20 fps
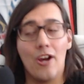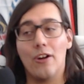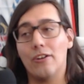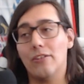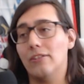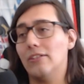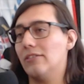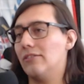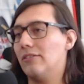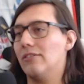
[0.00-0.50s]

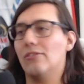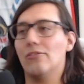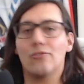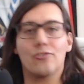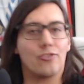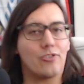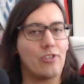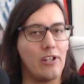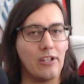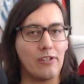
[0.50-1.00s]
you know,
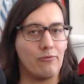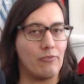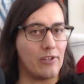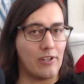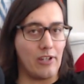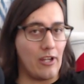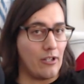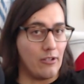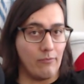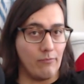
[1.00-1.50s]
generally with
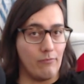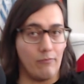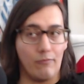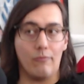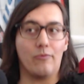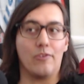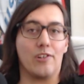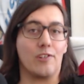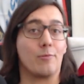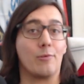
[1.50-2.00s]
like
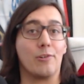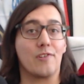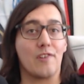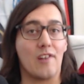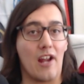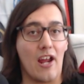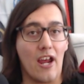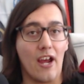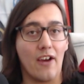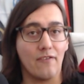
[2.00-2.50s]
the experience that
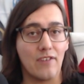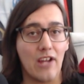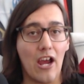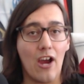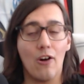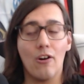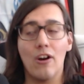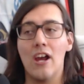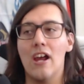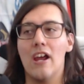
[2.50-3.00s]
I have
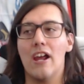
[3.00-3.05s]
now,